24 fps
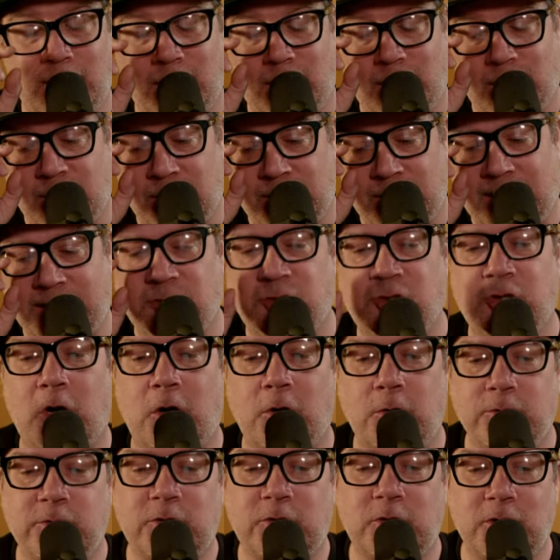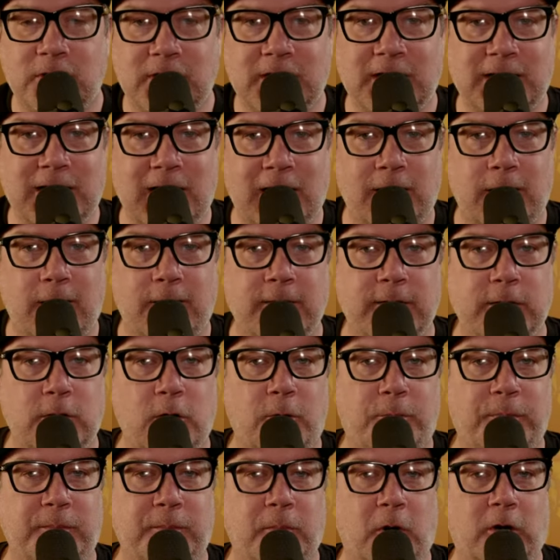that Jones could get out in the
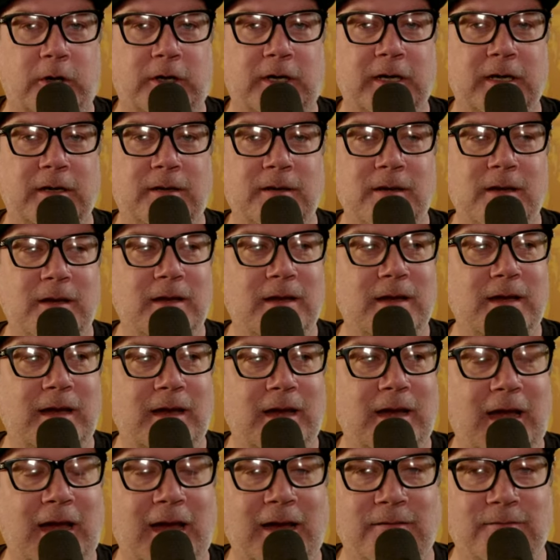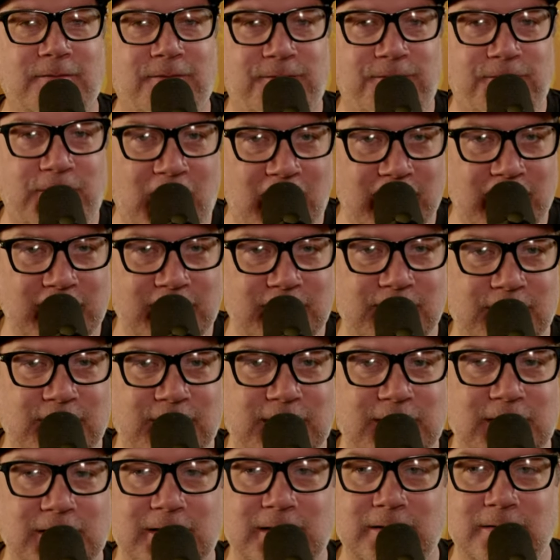open market and find
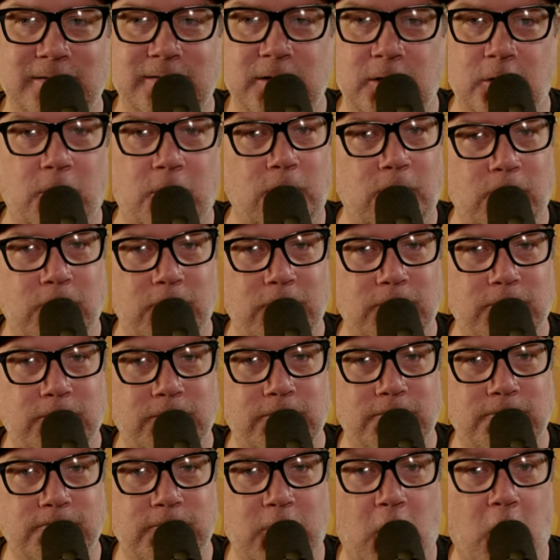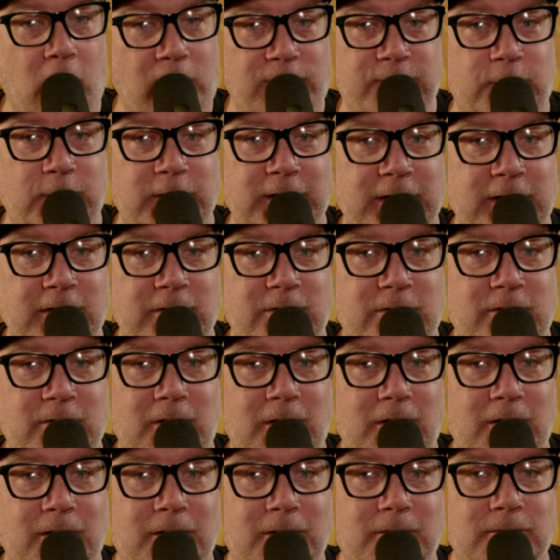the, you know, offerings
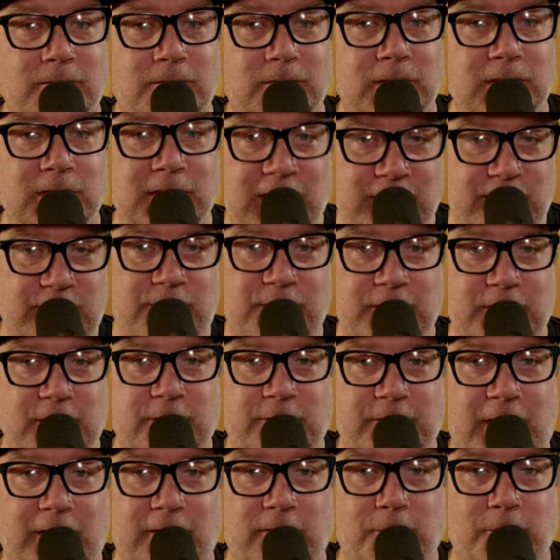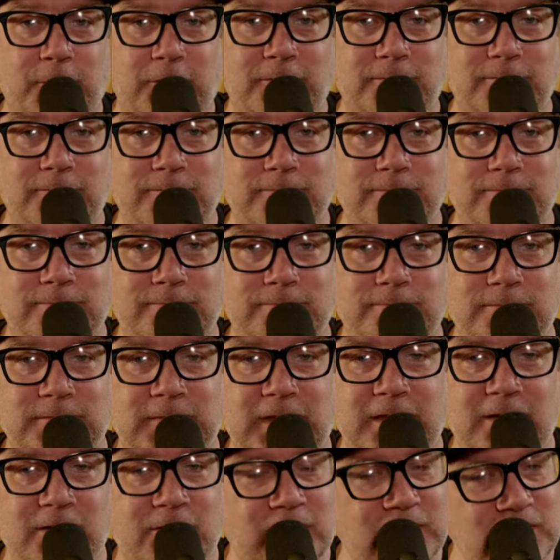less than desirable.
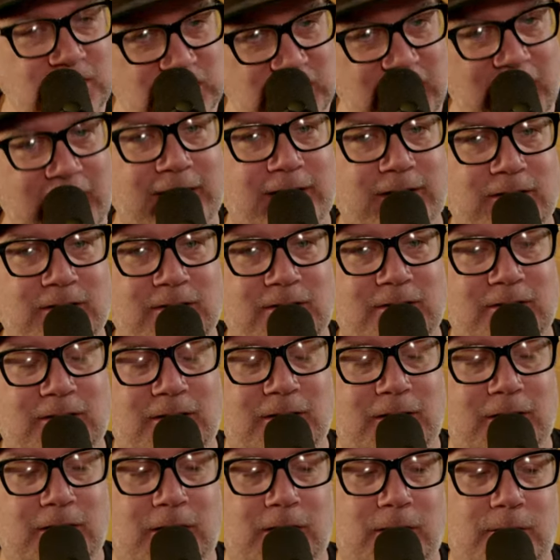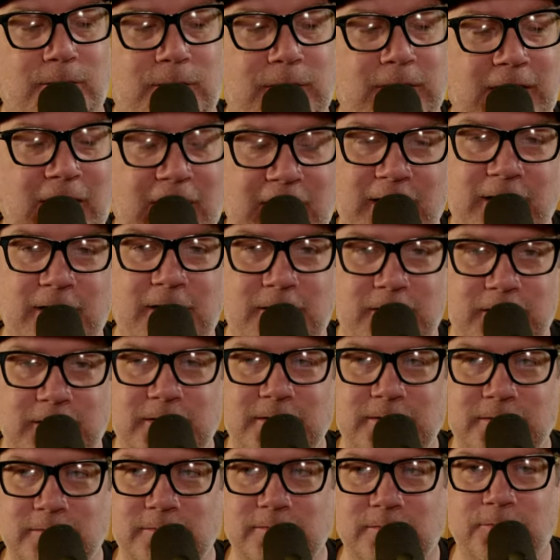There's a chance, but I
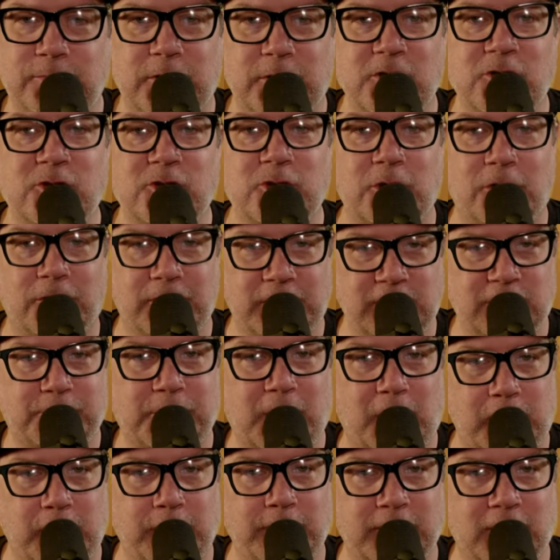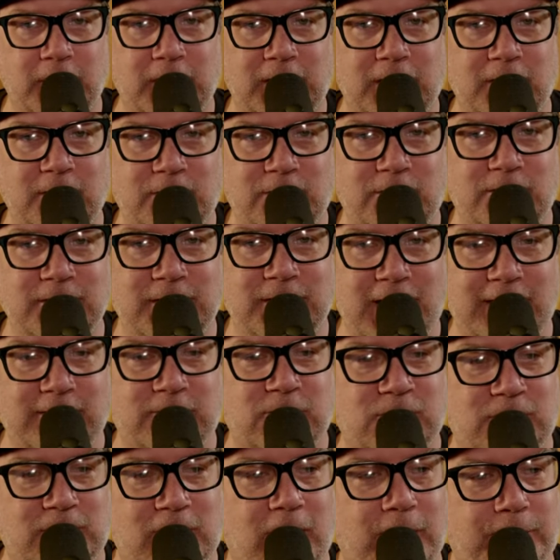am pretty sure he's probably going to get
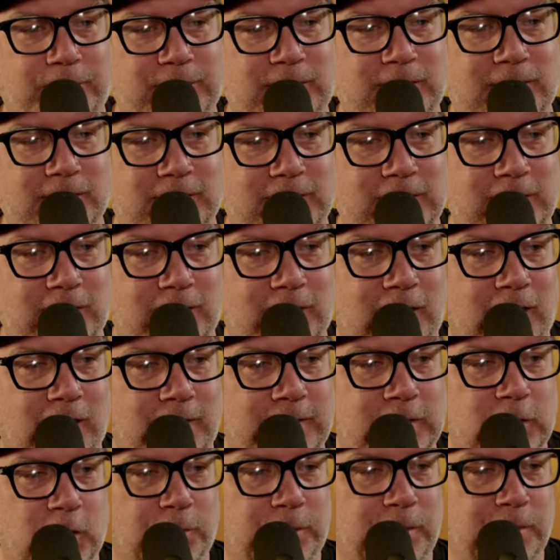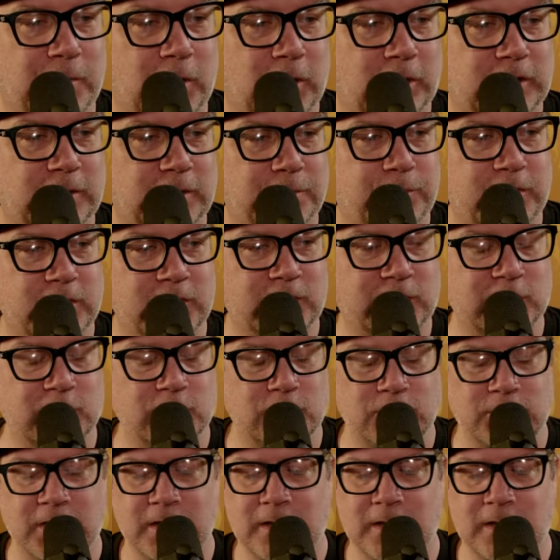snatched up here on the open market pretty soon.